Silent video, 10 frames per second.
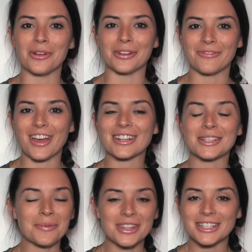In fact,
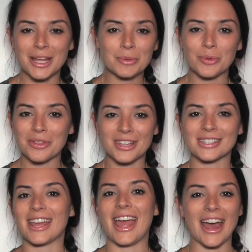some of the tips were things
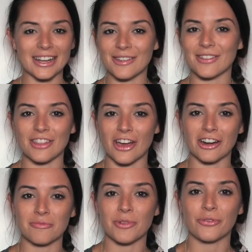I hadn't even
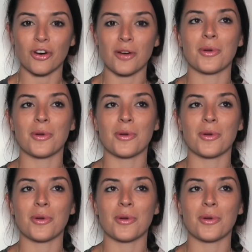thought of before,